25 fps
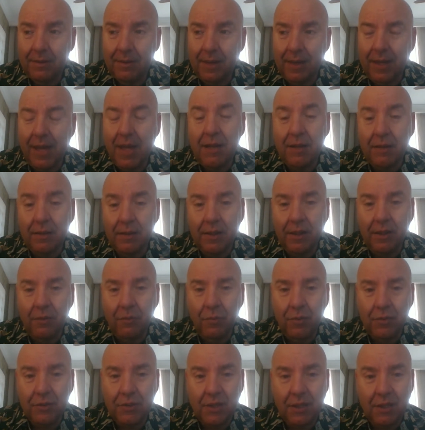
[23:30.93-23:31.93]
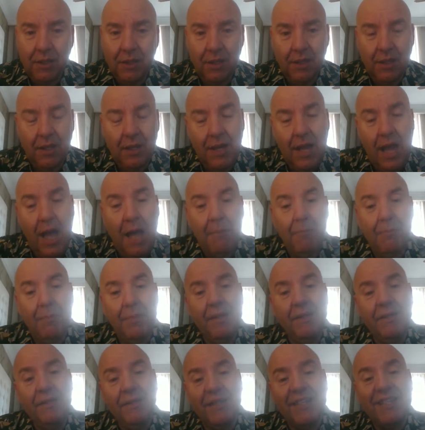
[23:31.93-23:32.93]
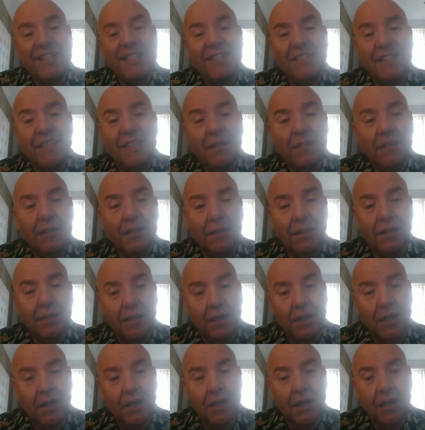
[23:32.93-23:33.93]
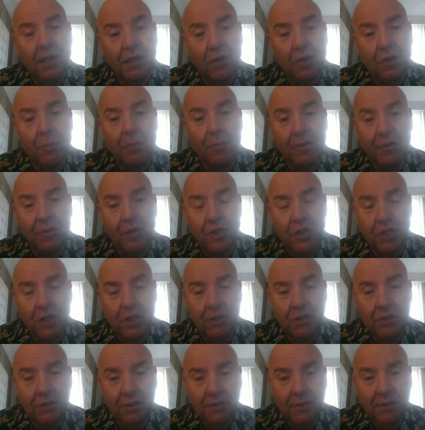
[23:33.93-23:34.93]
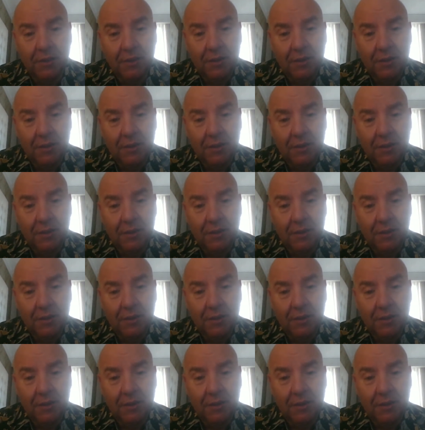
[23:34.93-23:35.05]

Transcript: again it was an Amblin Disney co-production.